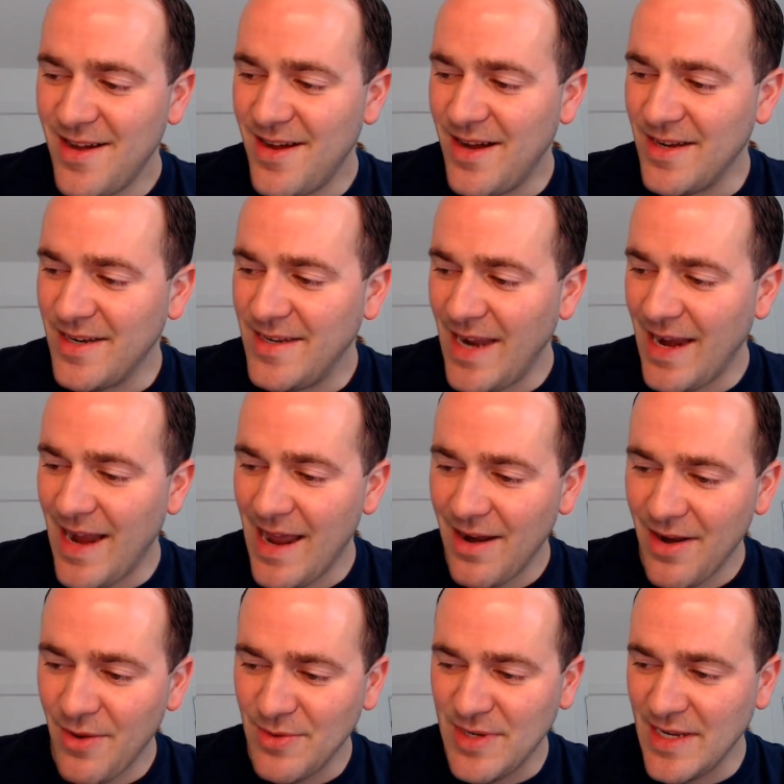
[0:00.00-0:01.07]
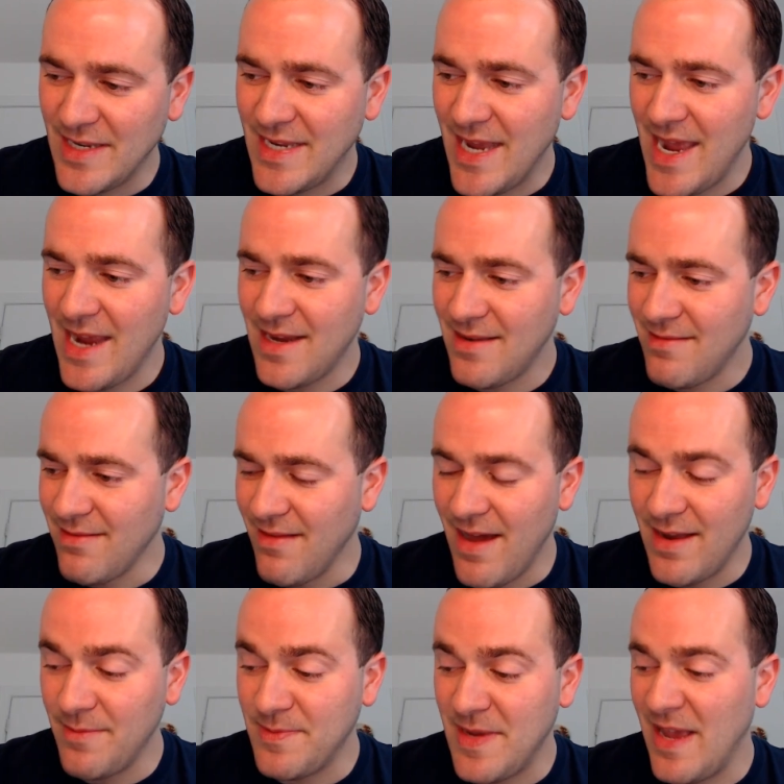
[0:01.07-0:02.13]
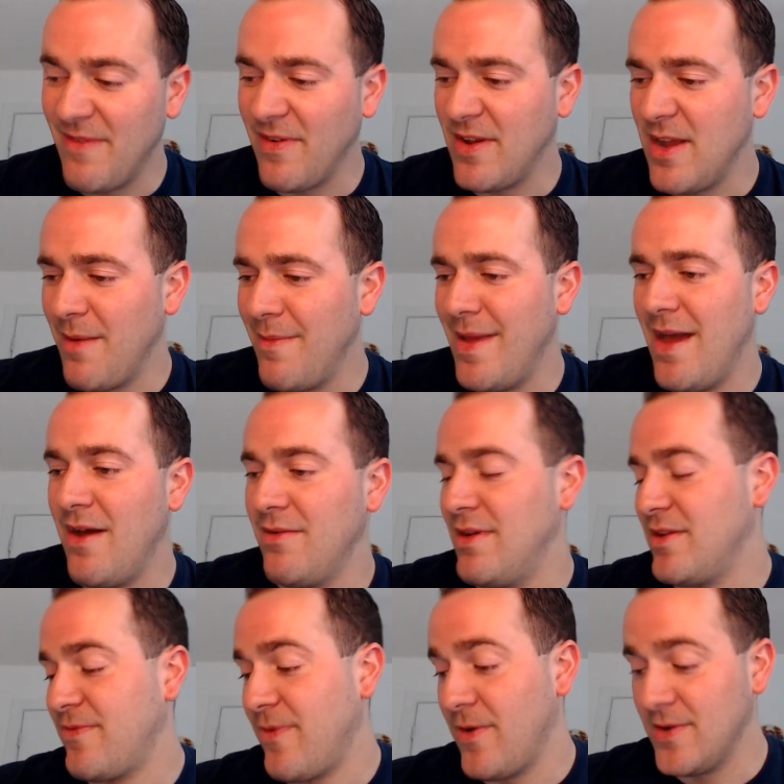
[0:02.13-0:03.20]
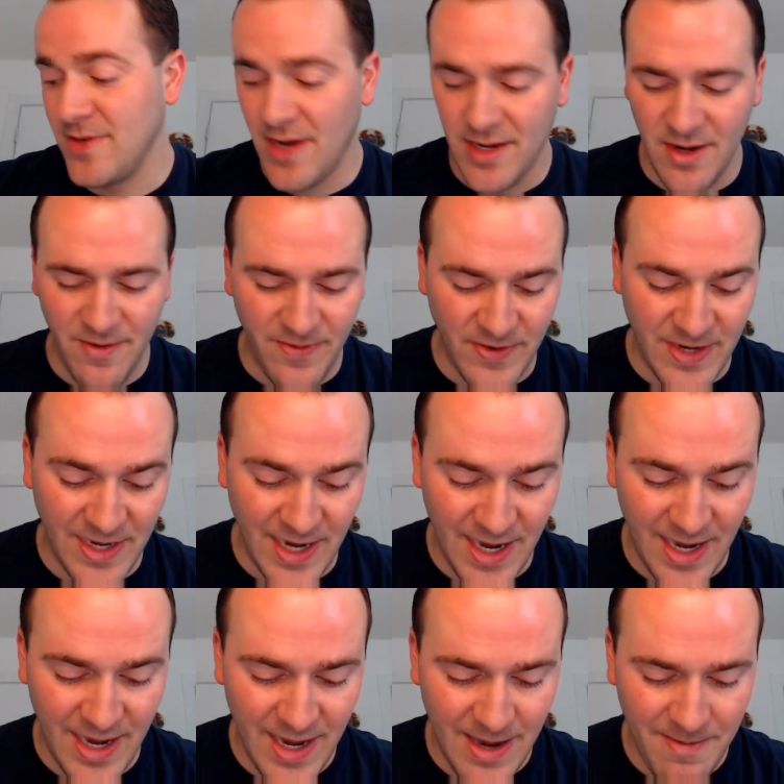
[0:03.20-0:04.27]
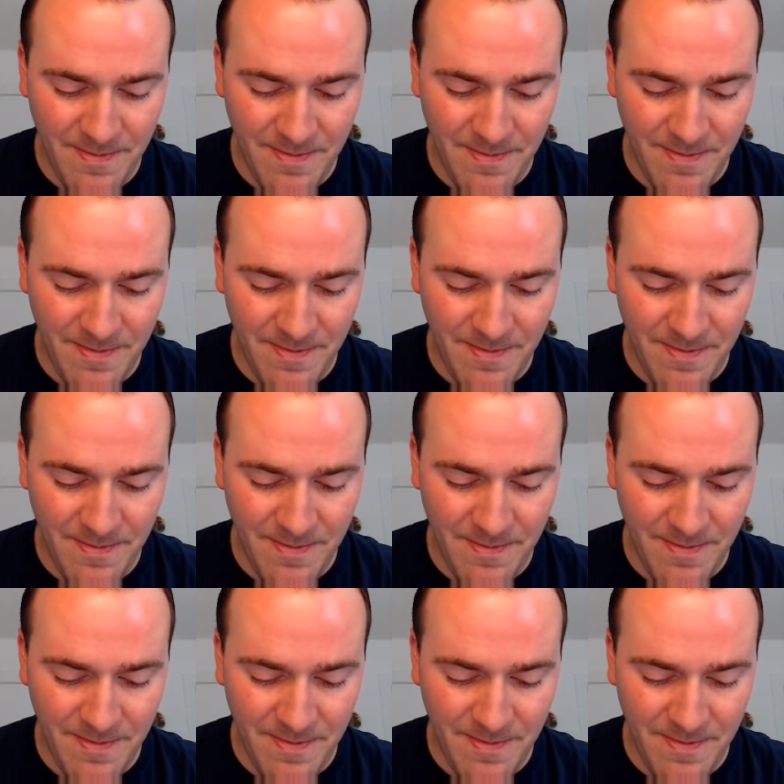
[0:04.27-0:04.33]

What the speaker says: don't know what's going to take. Lineups haven't come out as far as I know for today yet.